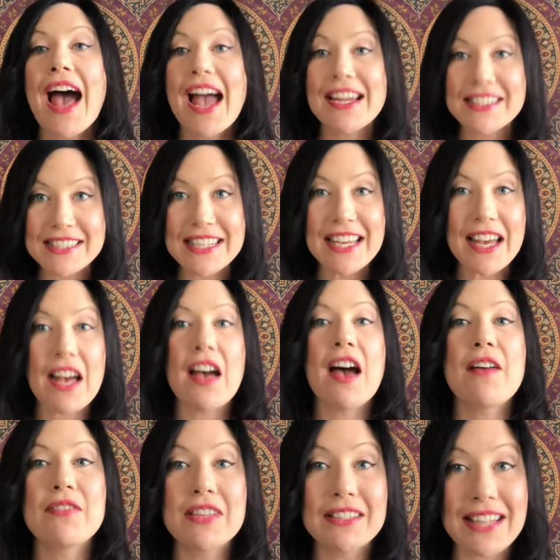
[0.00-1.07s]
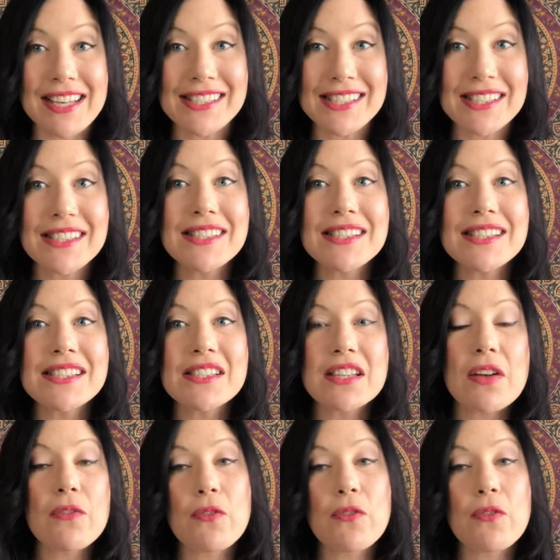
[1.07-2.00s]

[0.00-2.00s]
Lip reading: idea of the lessons